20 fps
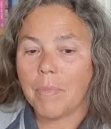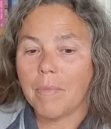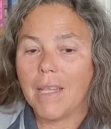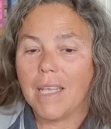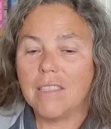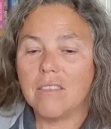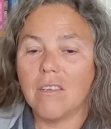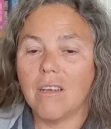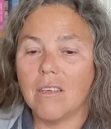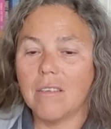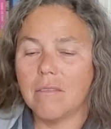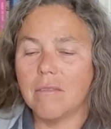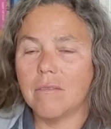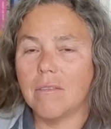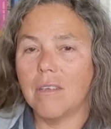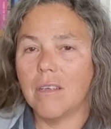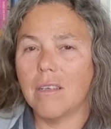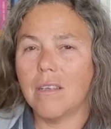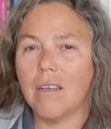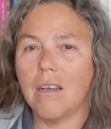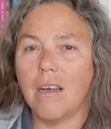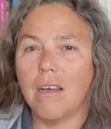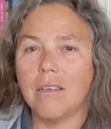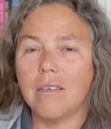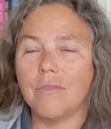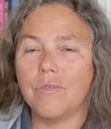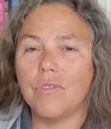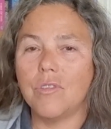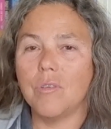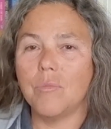It's got a kind
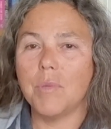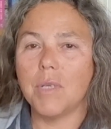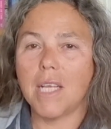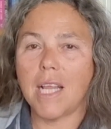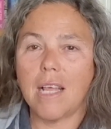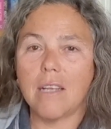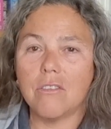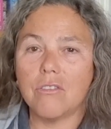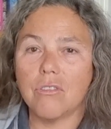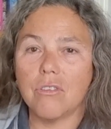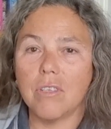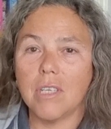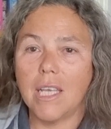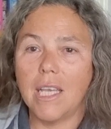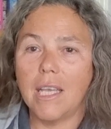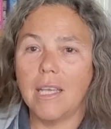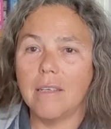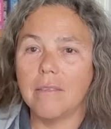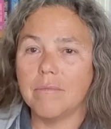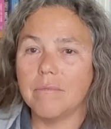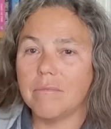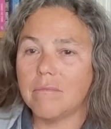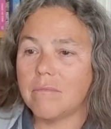of supernaturally